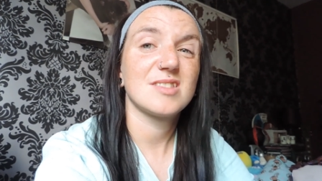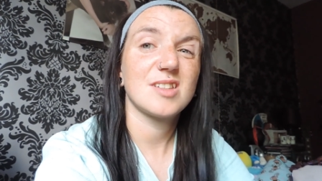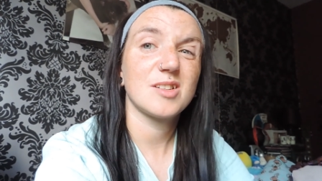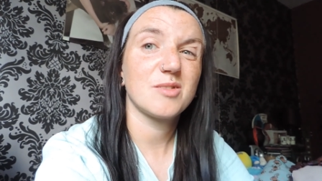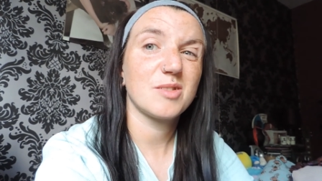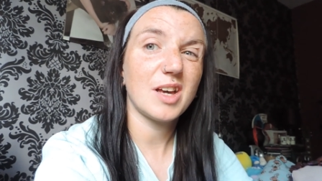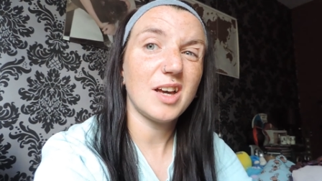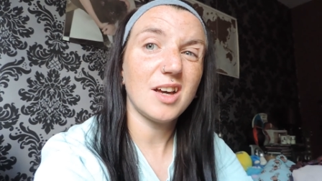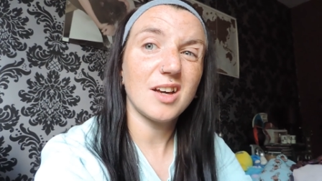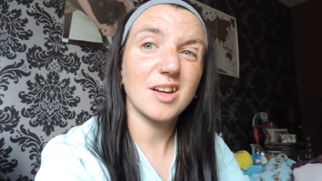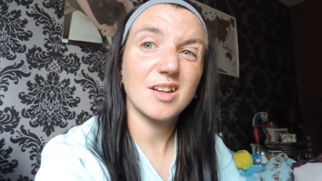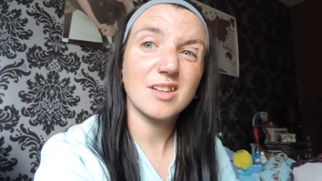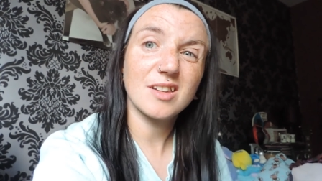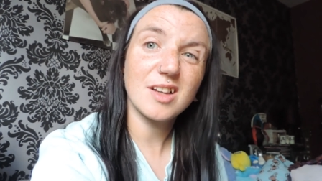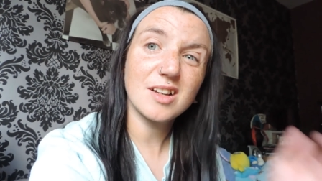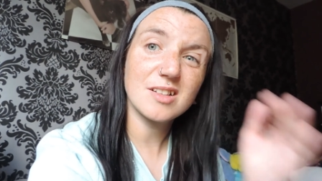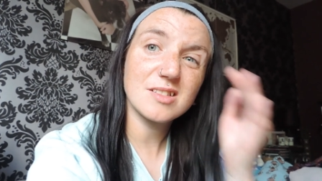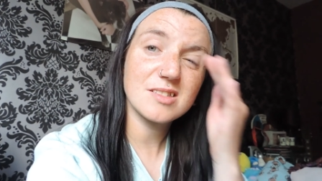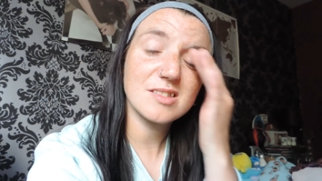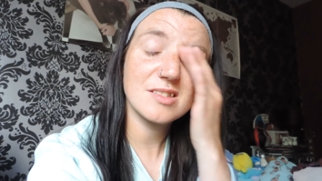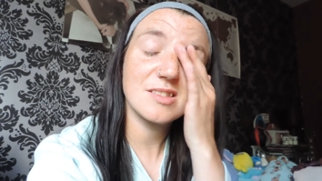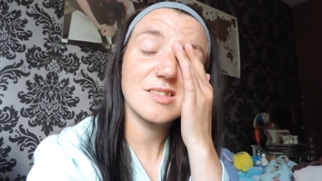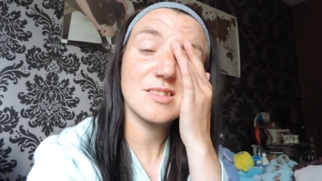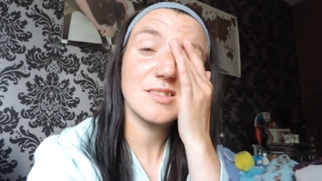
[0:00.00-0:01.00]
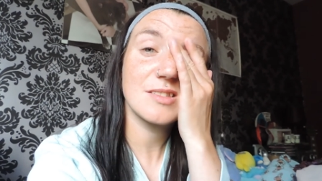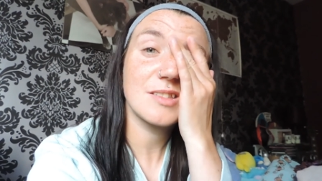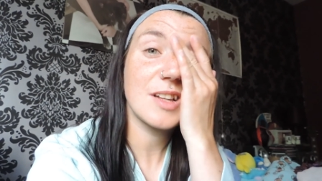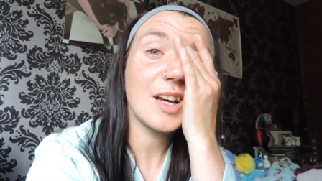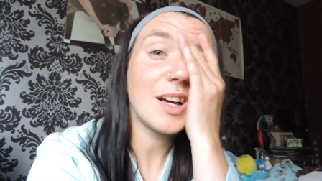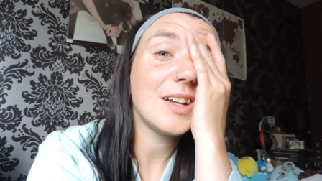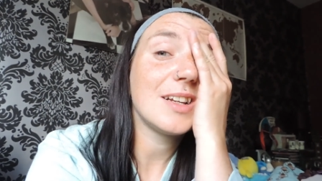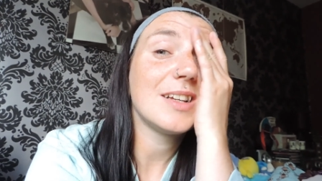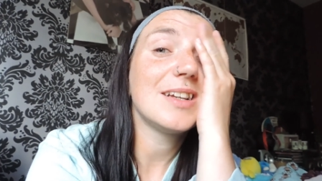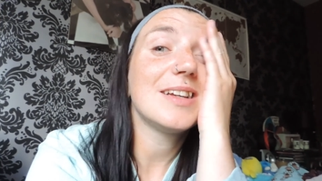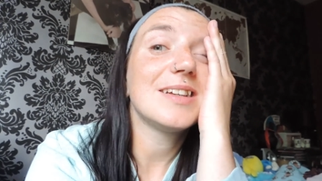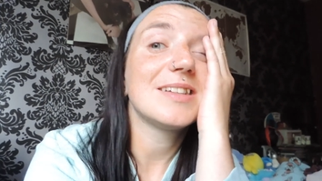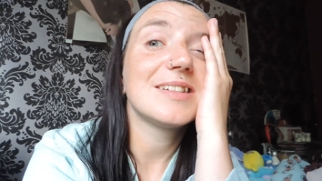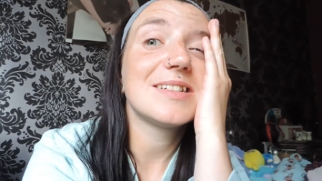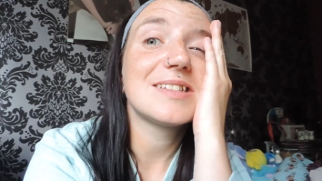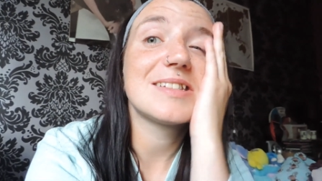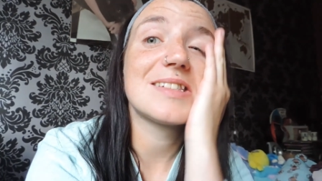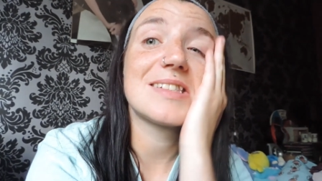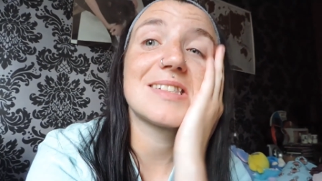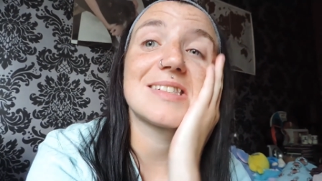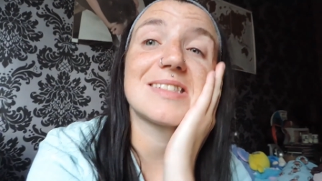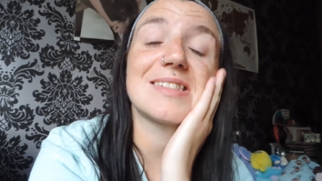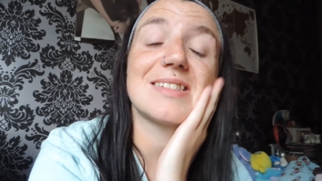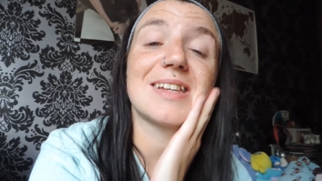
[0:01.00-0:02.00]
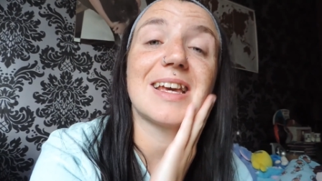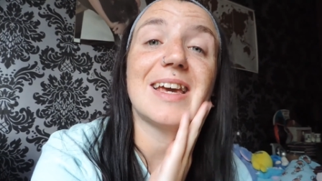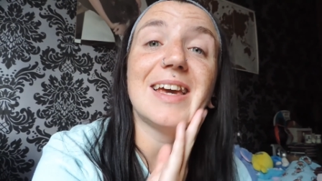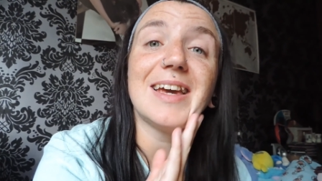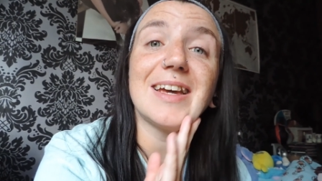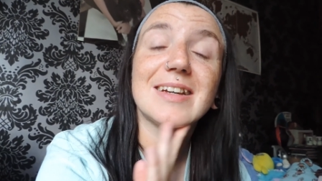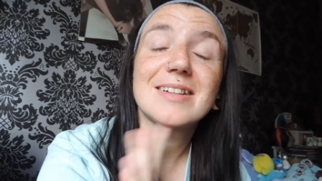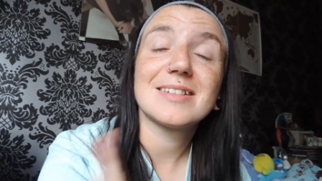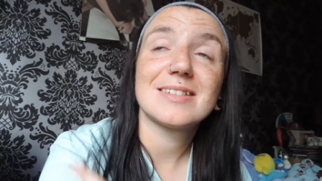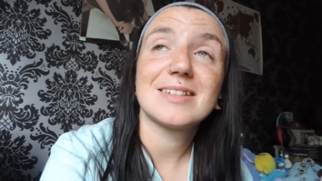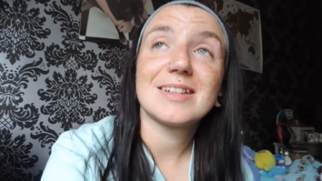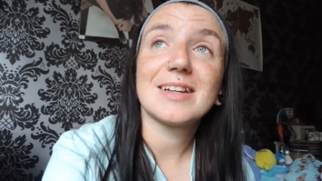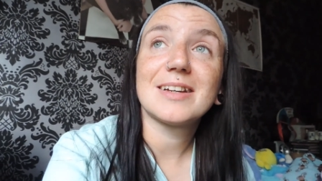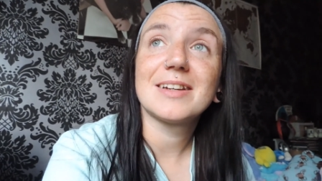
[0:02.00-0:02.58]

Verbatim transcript: So yeah, that's that is it.